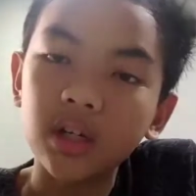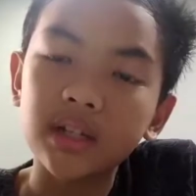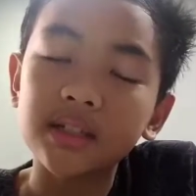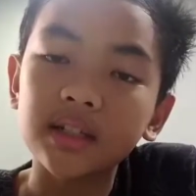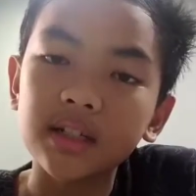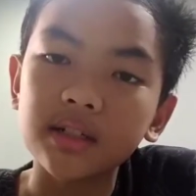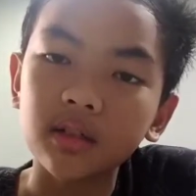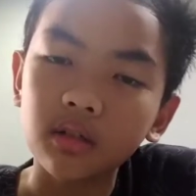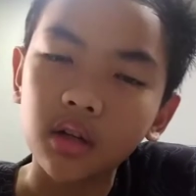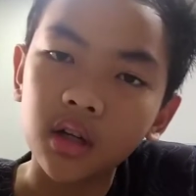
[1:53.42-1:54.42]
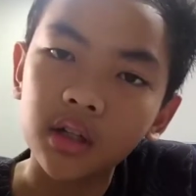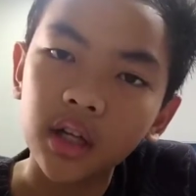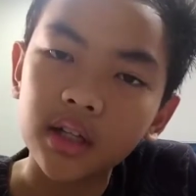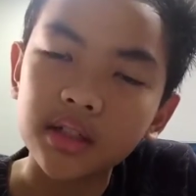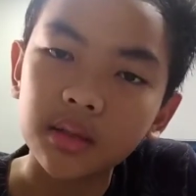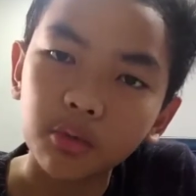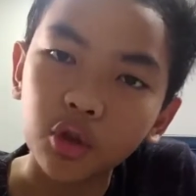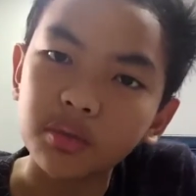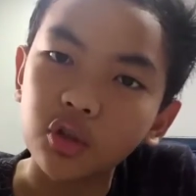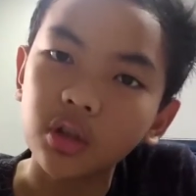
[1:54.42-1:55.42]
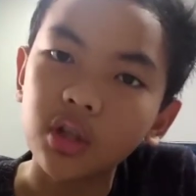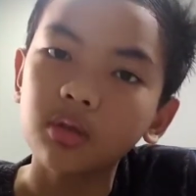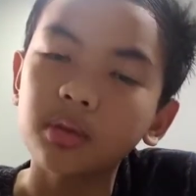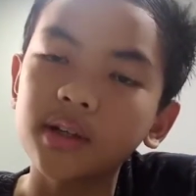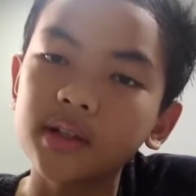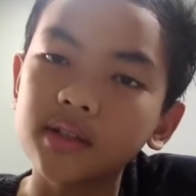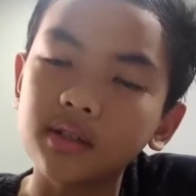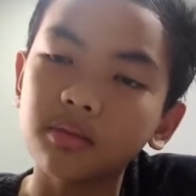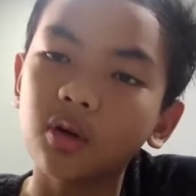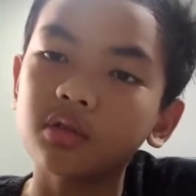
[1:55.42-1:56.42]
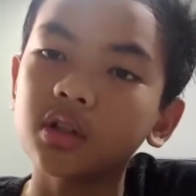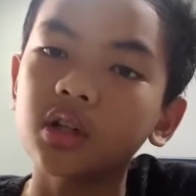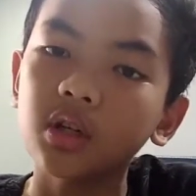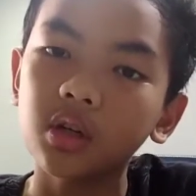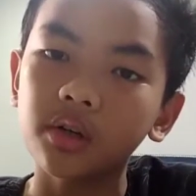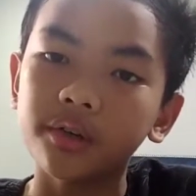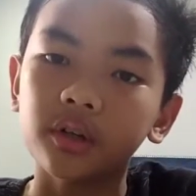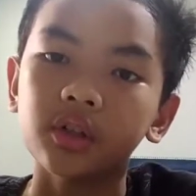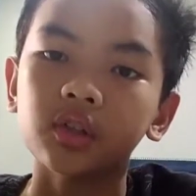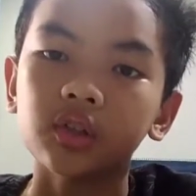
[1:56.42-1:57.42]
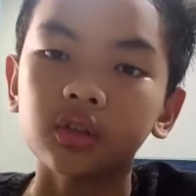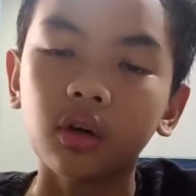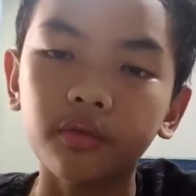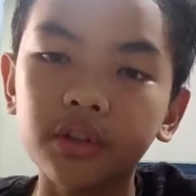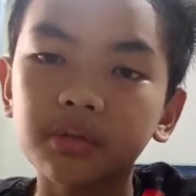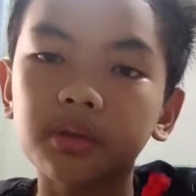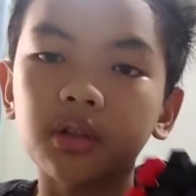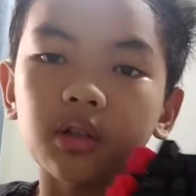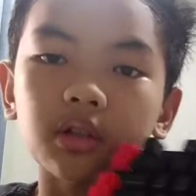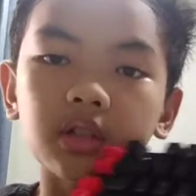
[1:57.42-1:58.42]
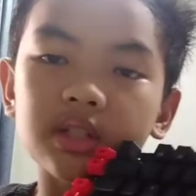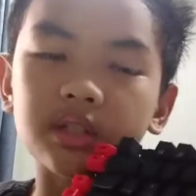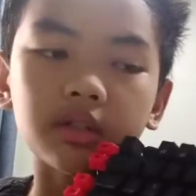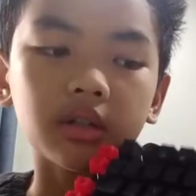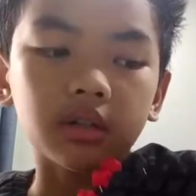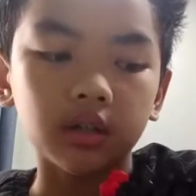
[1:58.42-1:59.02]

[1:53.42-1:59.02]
You guys, next thing I'm going to be talking about is about the comfortableness.